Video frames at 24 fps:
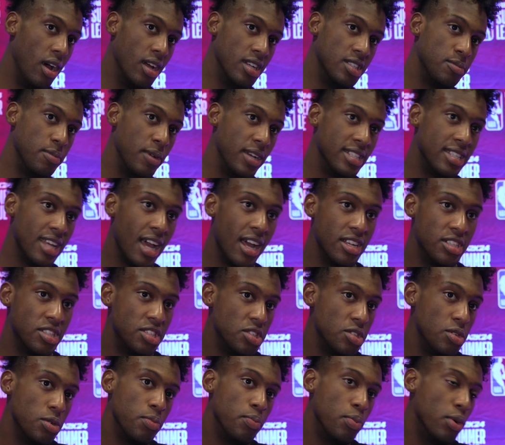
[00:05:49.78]
space out and
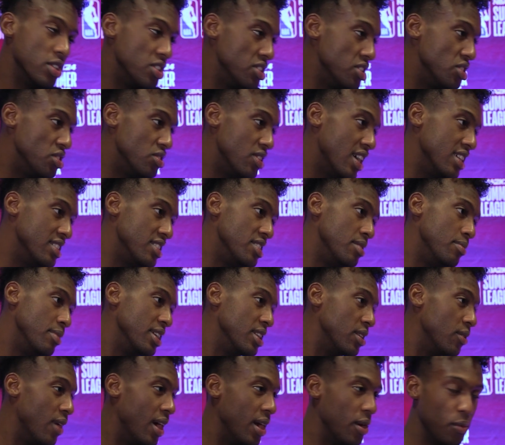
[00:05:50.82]
shoot, push and transition, make
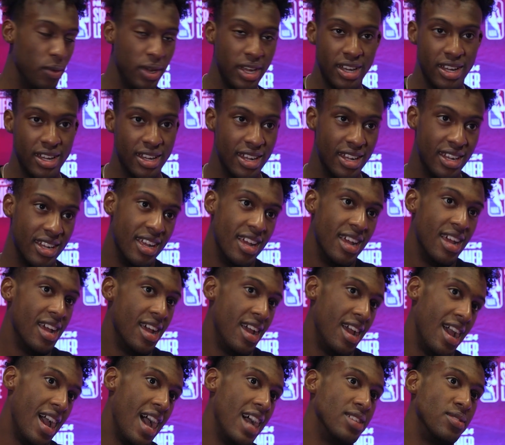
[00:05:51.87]
the right read. And then
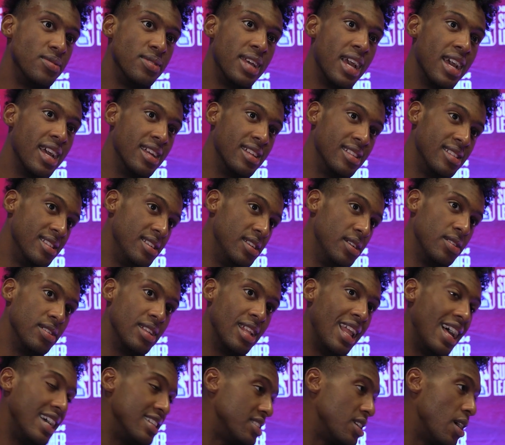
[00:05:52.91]
as we get, the
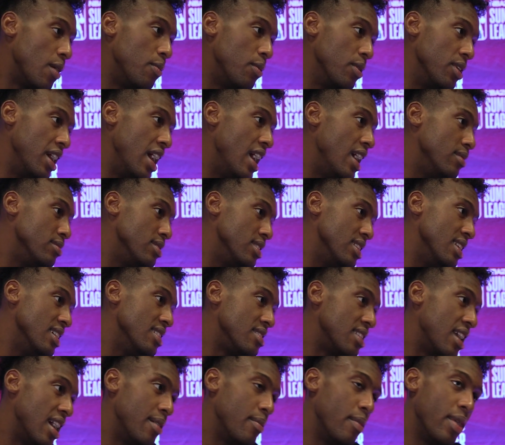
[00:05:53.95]
last couple games in
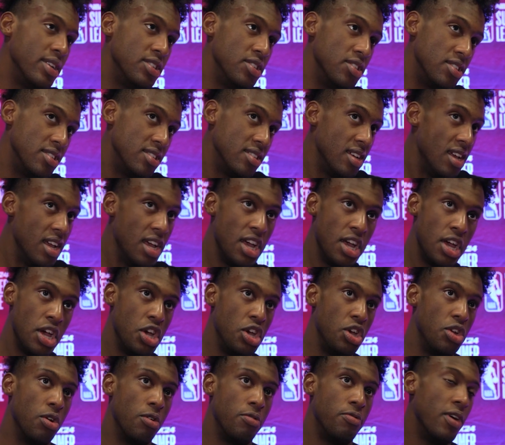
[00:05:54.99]
this game, I just,
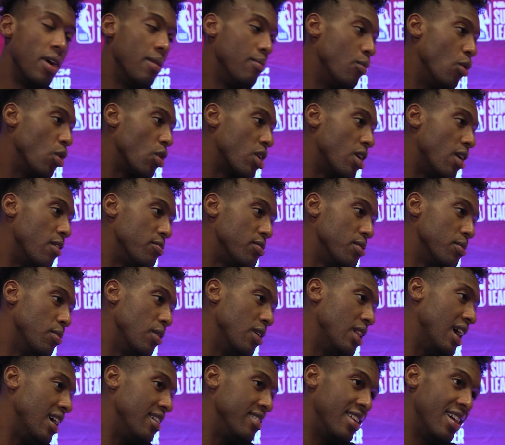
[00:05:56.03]
felt more
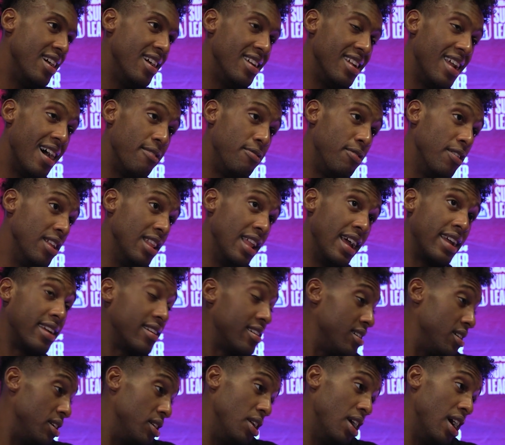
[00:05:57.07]
comfortable out there. And I felt
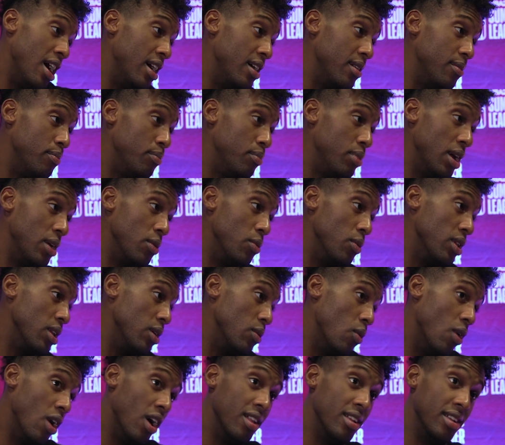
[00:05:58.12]
like, I played really
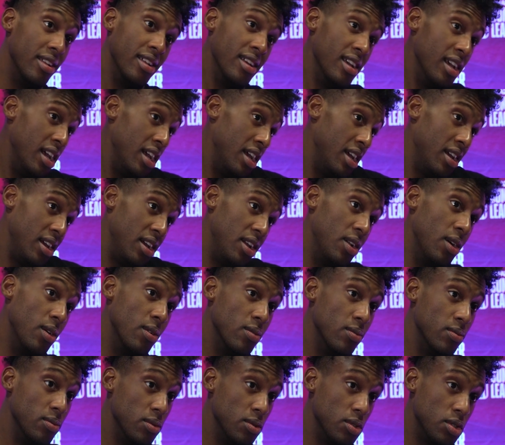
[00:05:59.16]
well. And,
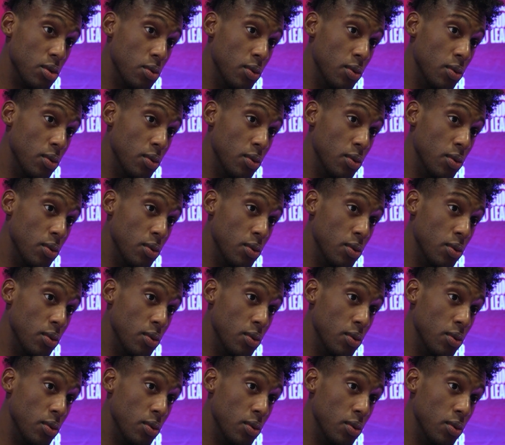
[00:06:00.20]
it was